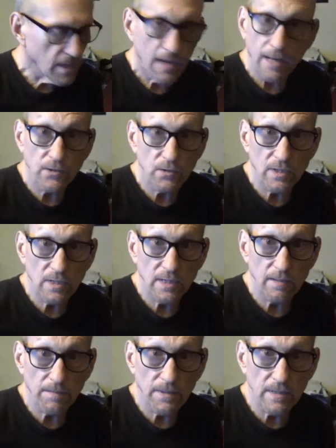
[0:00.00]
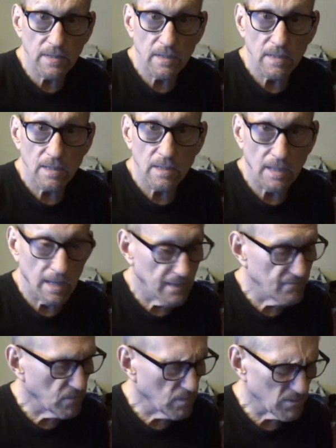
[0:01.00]
And you can keep the line
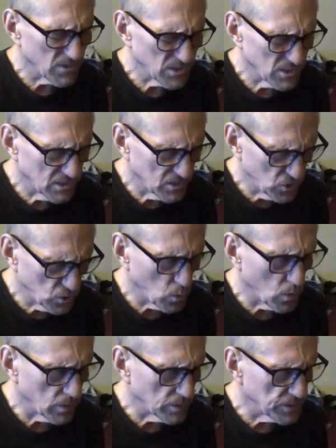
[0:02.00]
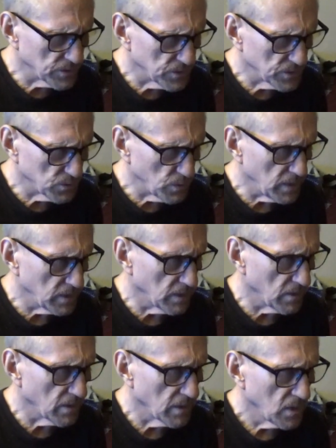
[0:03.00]
form short and sweet here.